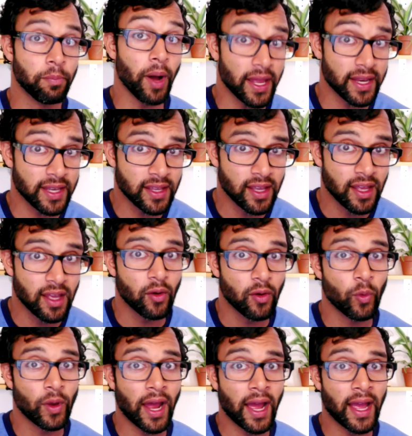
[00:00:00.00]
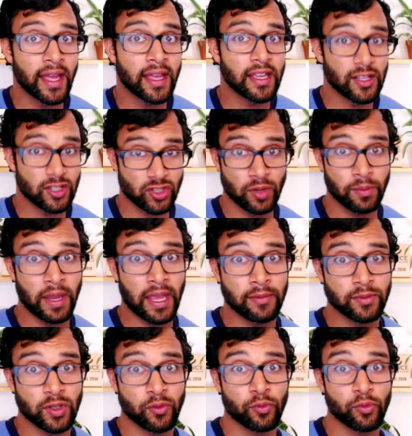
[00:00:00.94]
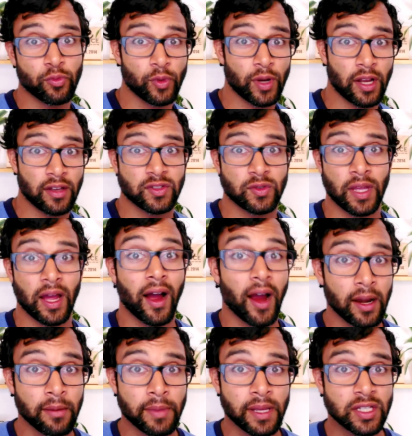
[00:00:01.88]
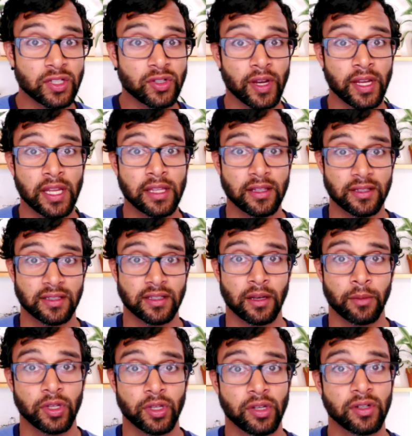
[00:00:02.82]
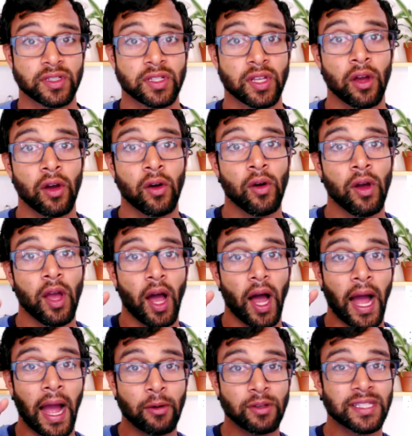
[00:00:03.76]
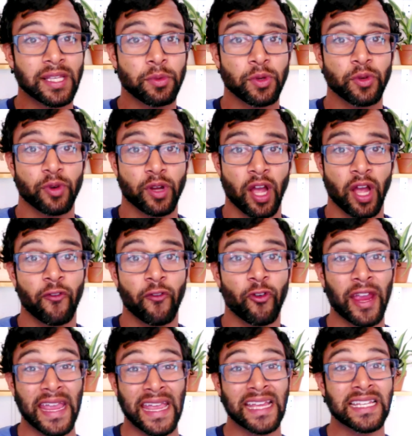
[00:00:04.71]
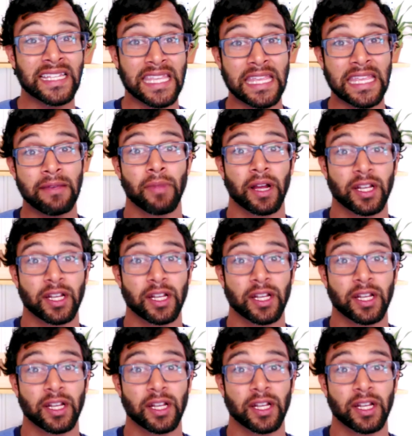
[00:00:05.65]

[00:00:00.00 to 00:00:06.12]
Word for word: But when I strained my hamstring when I was doing Ironman training, this is a number of years ago, I was able to recover and keep